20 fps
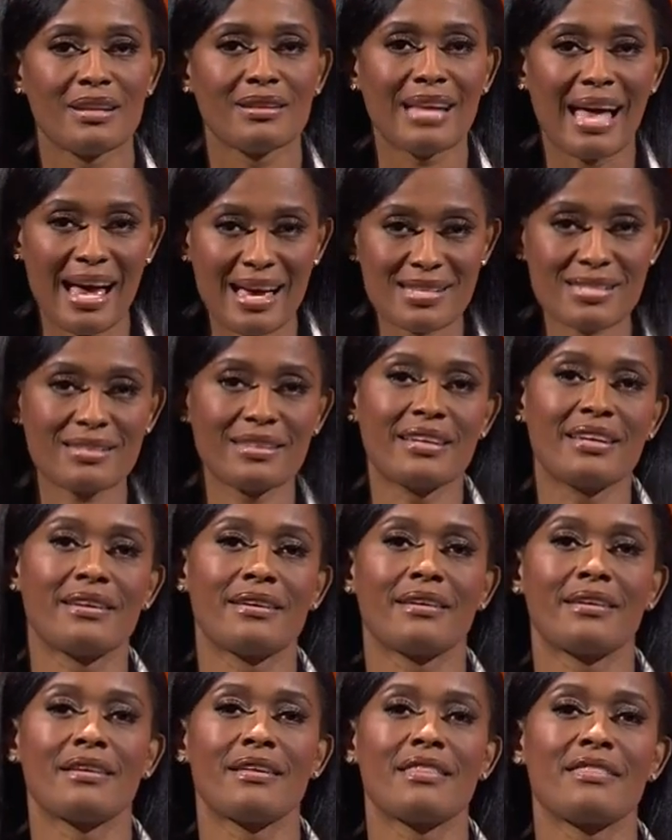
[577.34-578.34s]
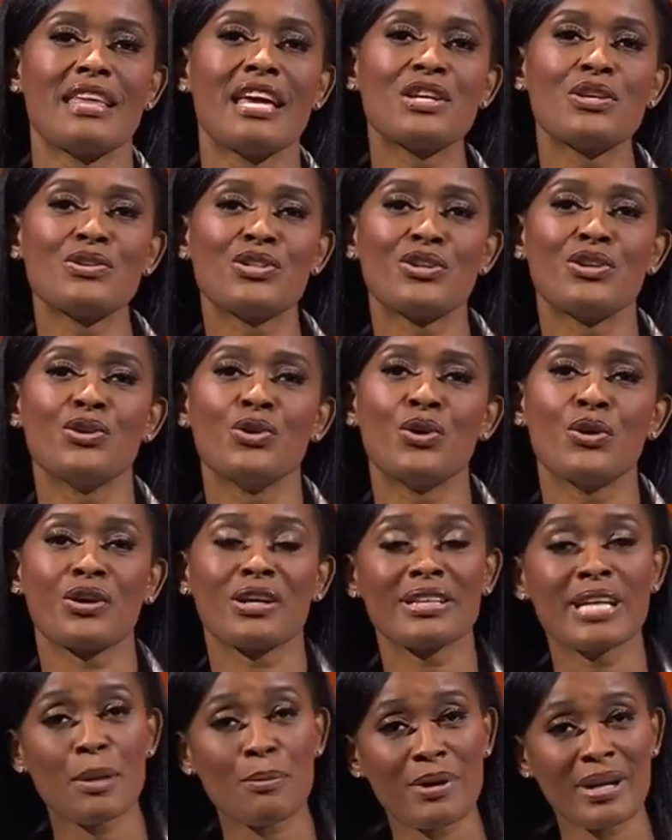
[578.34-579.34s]
Lastly, thank you to the New
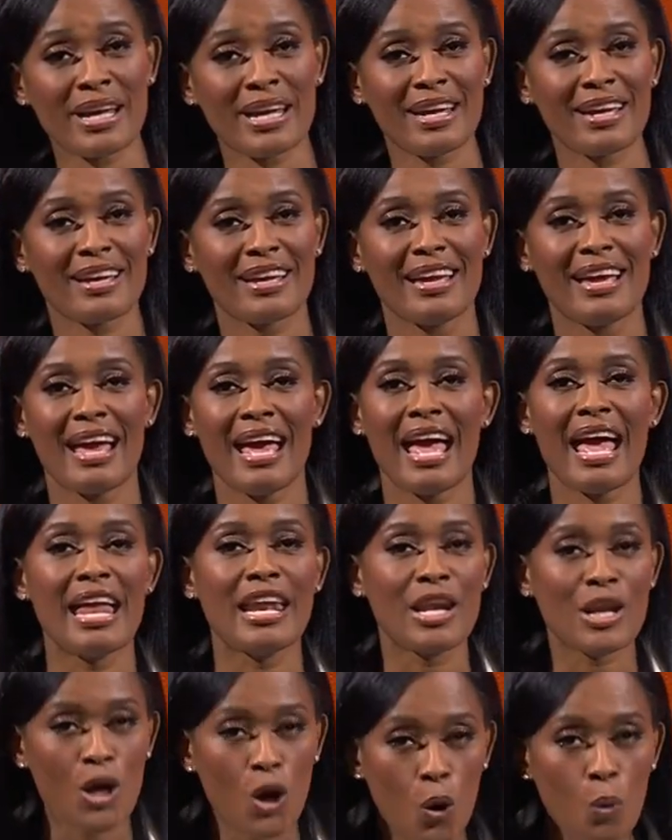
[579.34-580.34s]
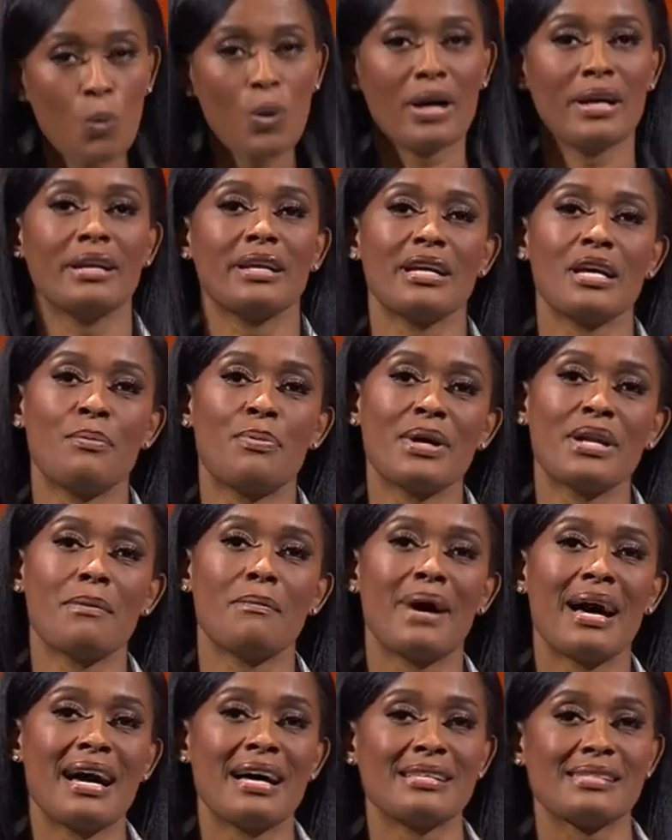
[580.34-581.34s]
York Liberty, and no one
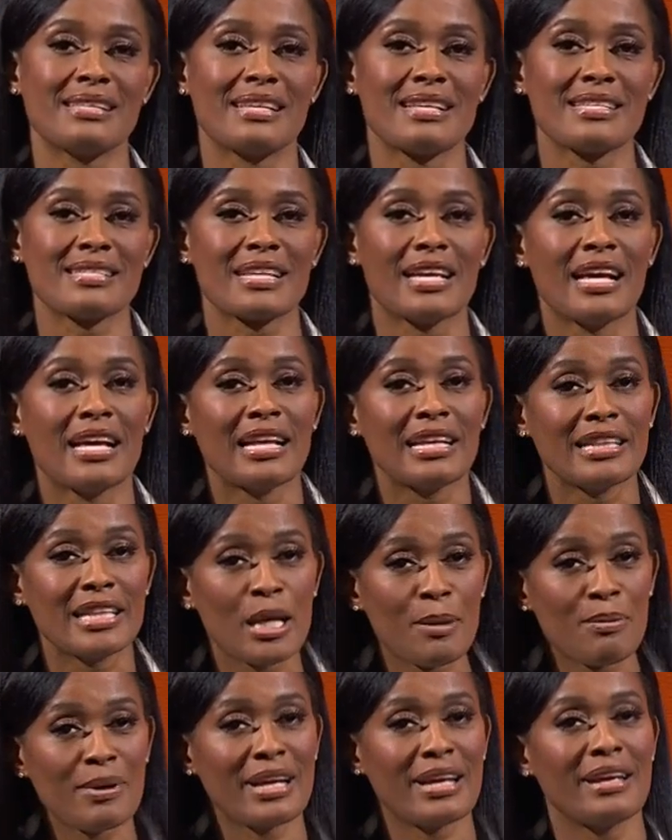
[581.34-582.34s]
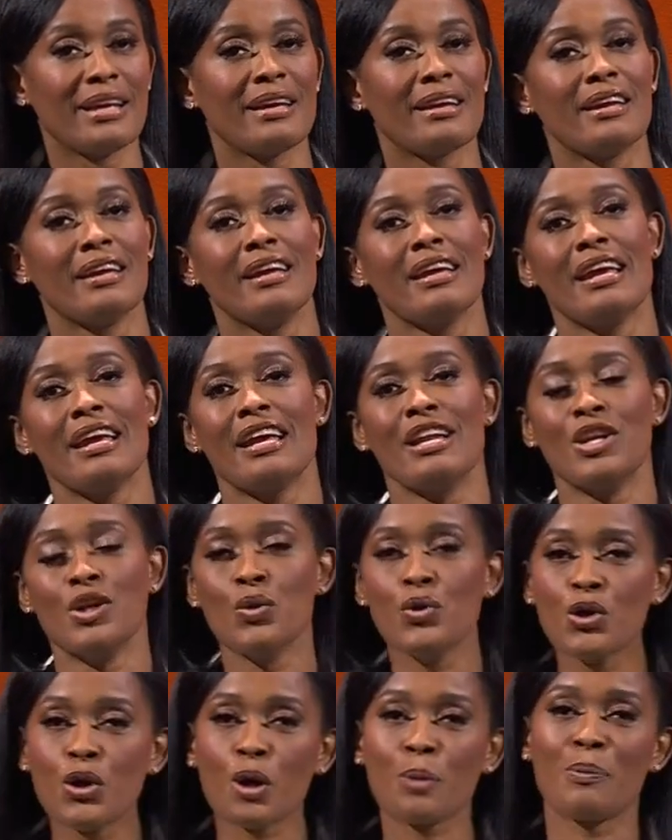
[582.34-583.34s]
epitomizes Liberty and
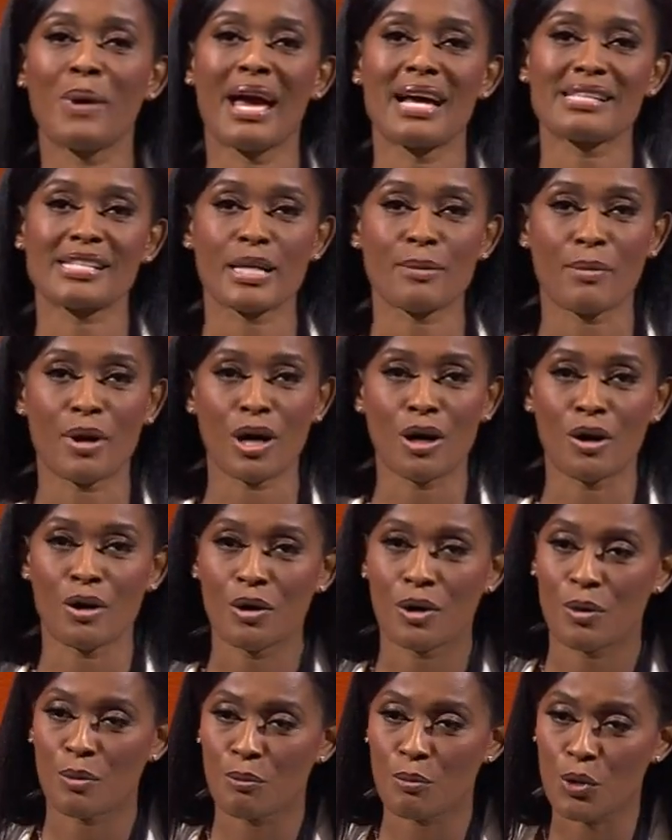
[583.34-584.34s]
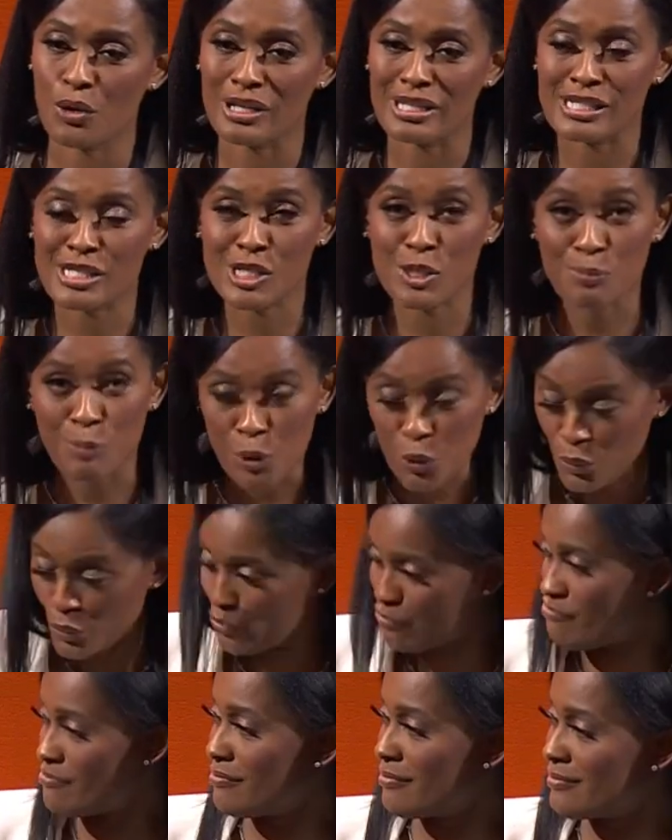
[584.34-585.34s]
New York basketball more than
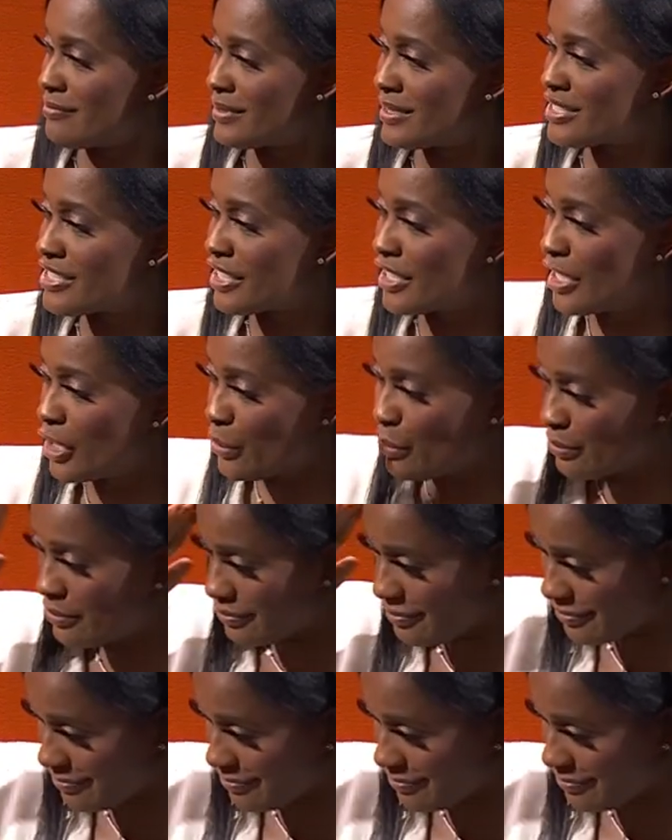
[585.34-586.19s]
Spoon. Salute.